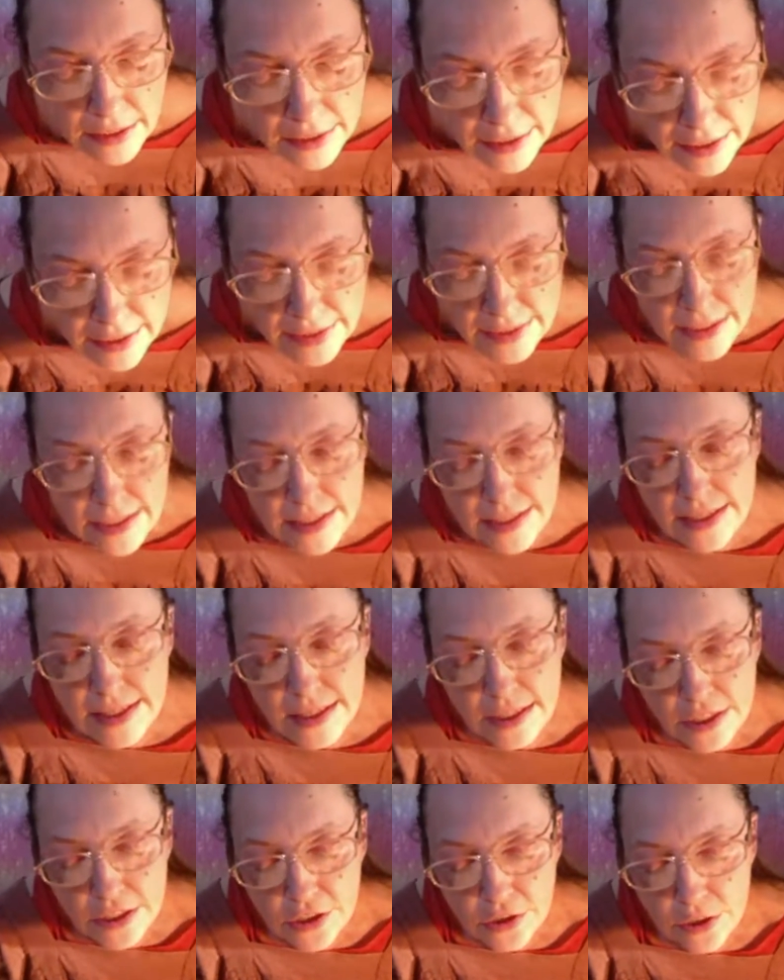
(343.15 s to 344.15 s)
This is the
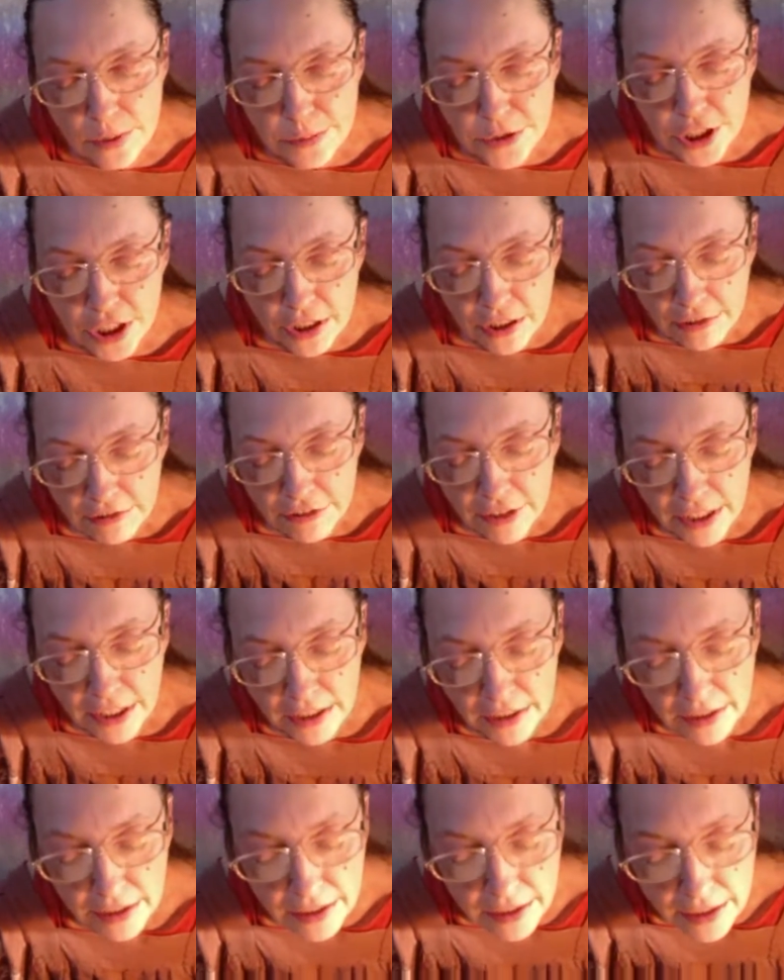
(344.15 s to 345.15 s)
description of
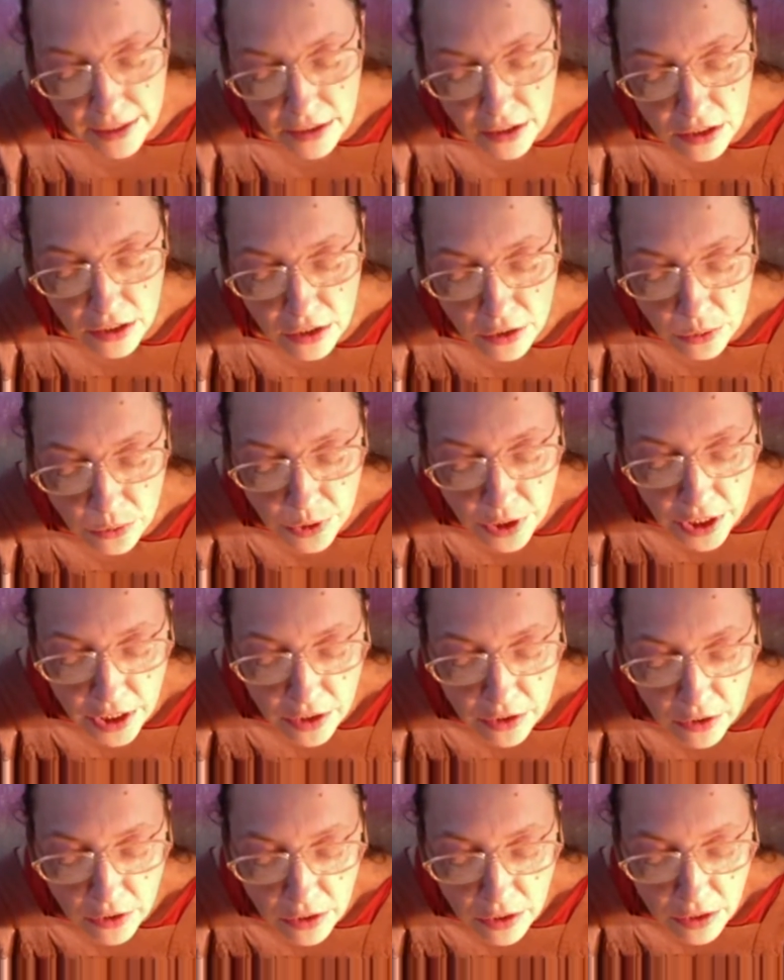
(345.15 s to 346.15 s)
a
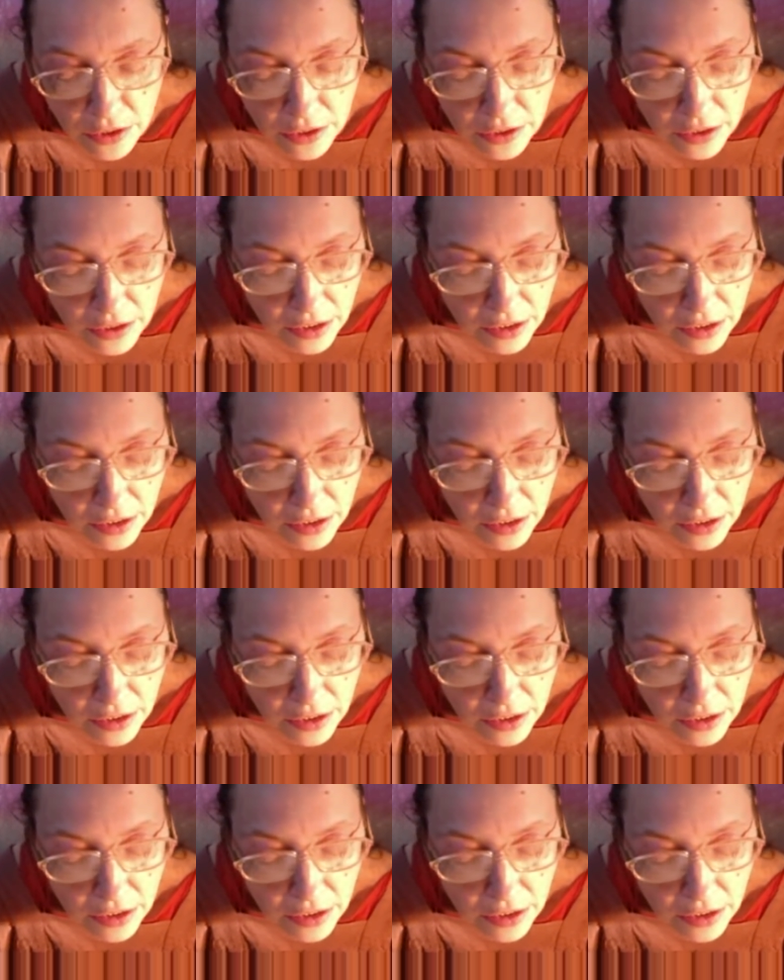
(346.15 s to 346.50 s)
colonial